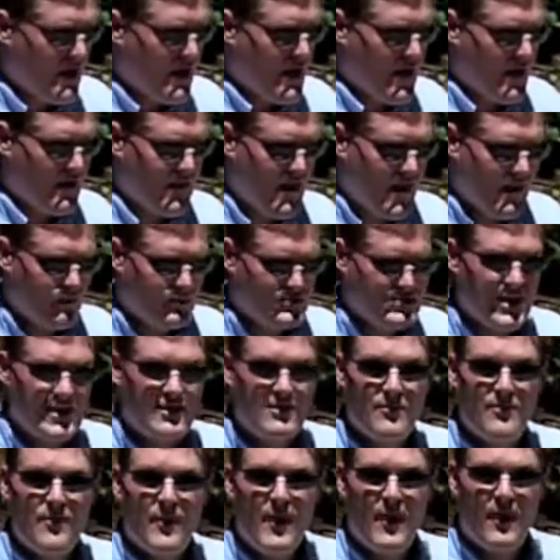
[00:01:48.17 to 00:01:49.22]
and then we'll take
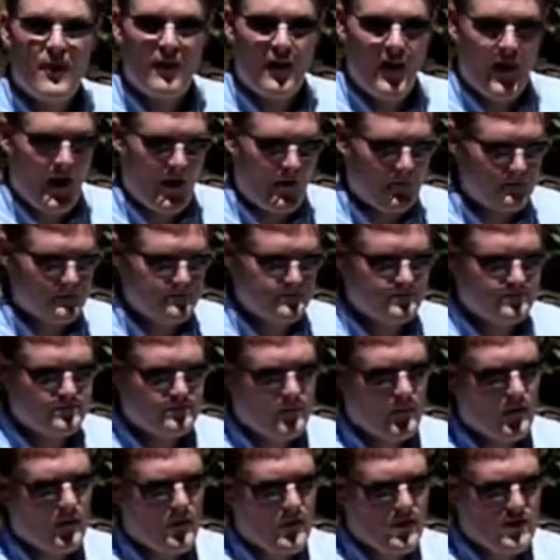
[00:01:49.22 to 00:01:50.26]
the barrel out.
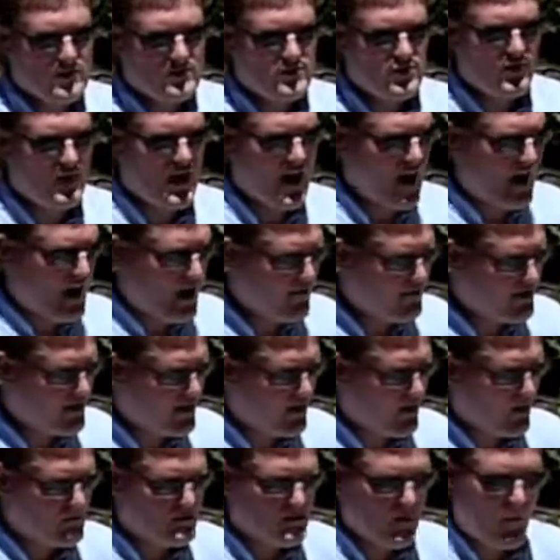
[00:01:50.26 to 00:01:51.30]
So again, everything
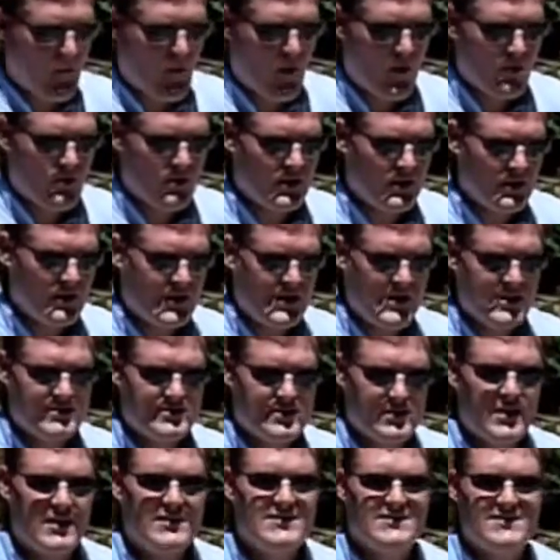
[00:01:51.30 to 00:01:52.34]
comes apart really
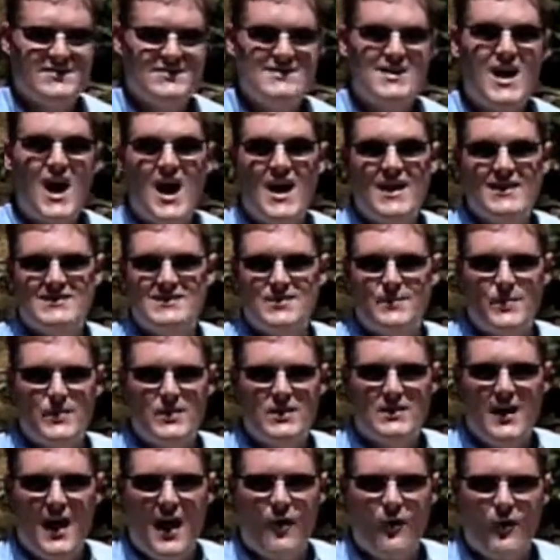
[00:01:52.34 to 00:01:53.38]
easily. It's designed to
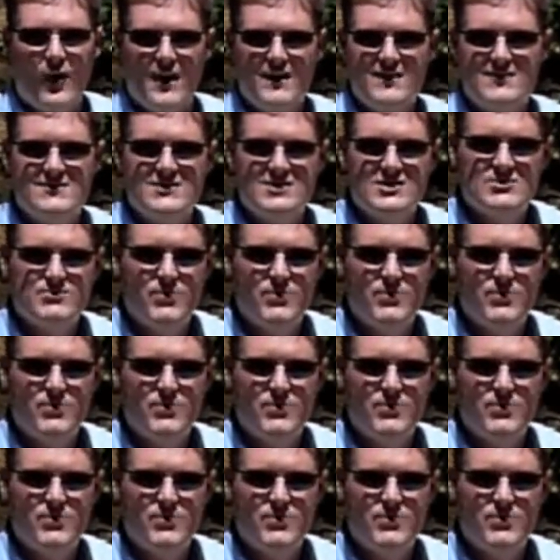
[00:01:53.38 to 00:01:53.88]
be that way. This is